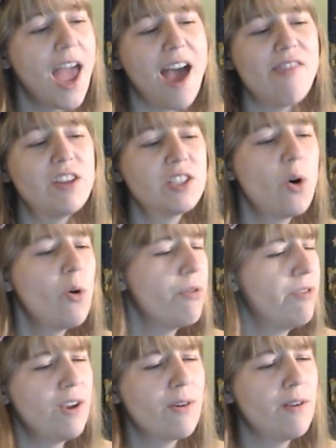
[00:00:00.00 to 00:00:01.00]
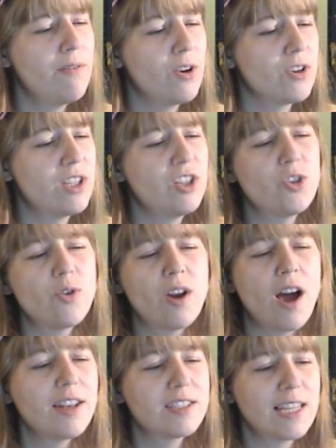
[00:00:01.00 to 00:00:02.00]
and this whole theory of yours that you're
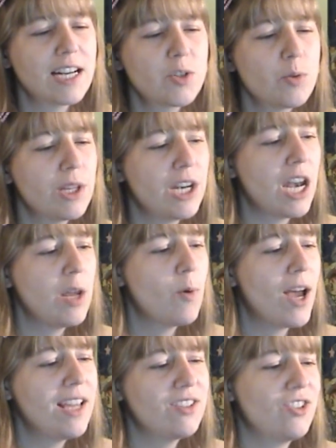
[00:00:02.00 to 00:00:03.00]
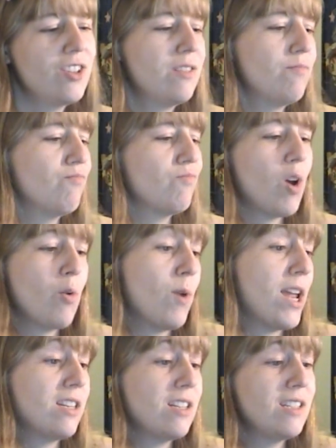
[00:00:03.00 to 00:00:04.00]
not sexual in any way is just a
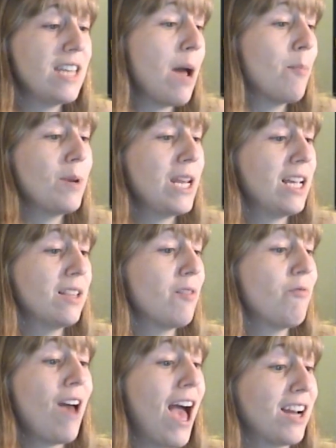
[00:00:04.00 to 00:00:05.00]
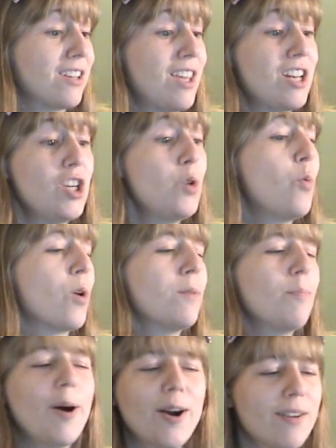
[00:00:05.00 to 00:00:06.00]
way to dampening the fact that you
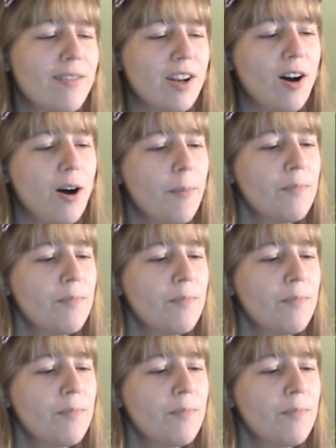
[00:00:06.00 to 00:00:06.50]
weren't part of it all.